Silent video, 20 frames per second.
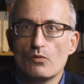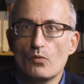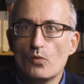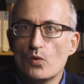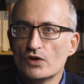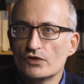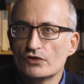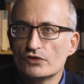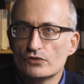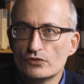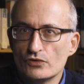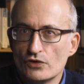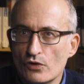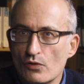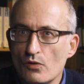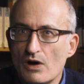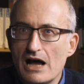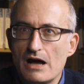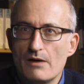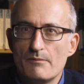want to
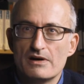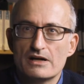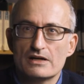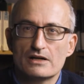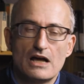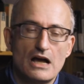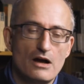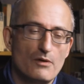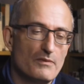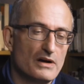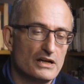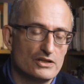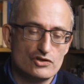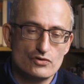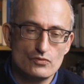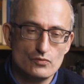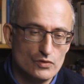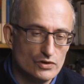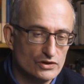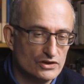know how
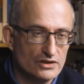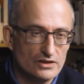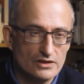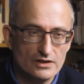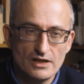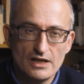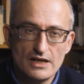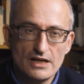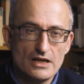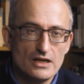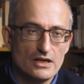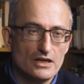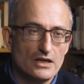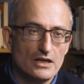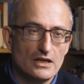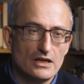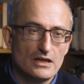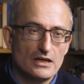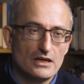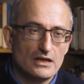much water
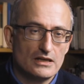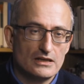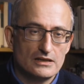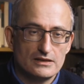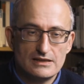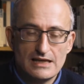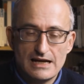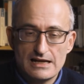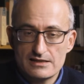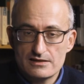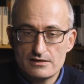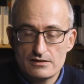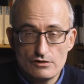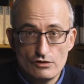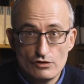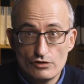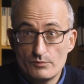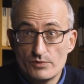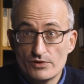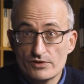does
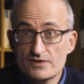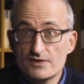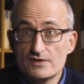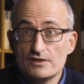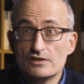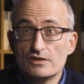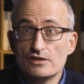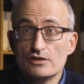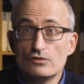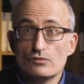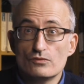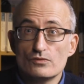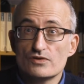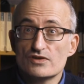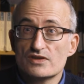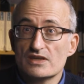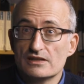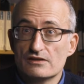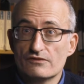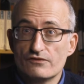Aalborg City
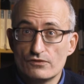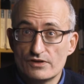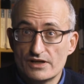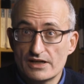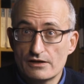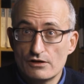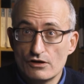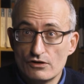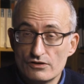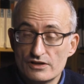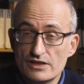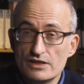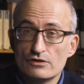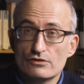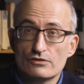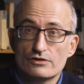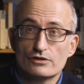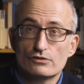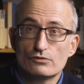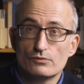use at 4 o'clock in
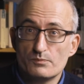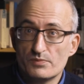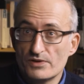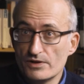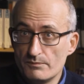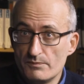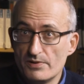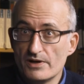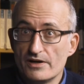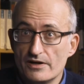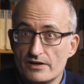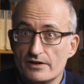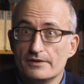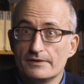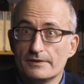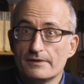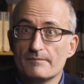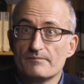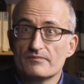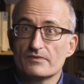order to prepare
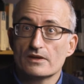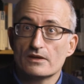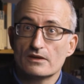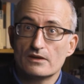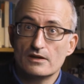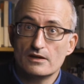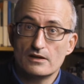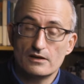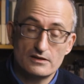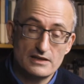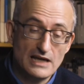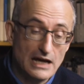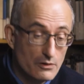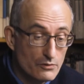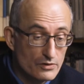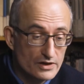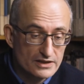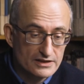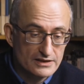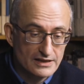the
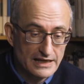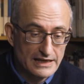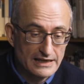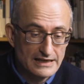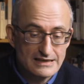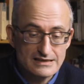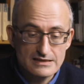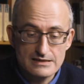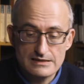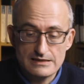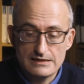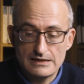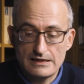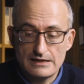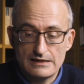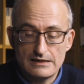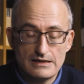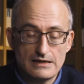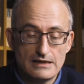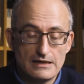tower tanks
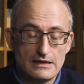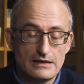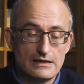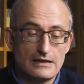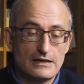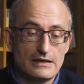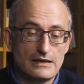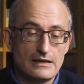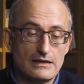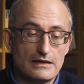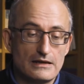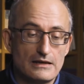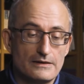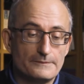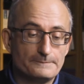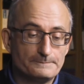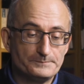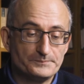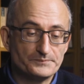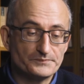
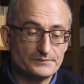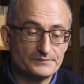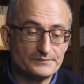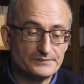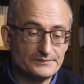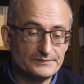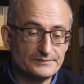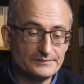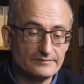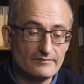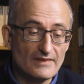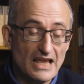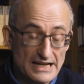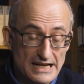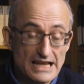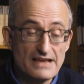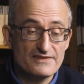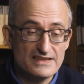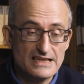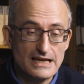and
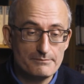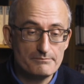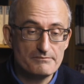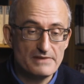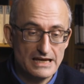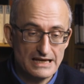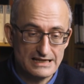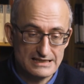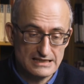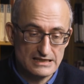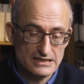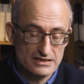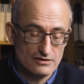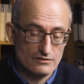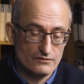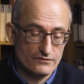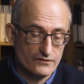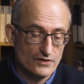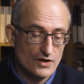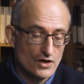have some access
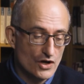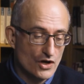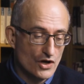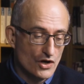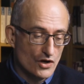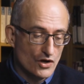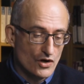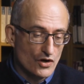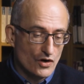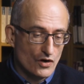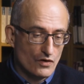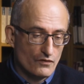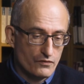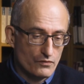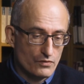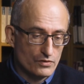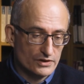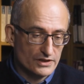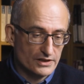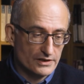of
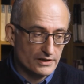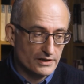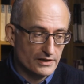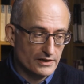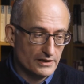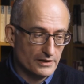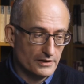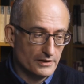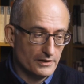water,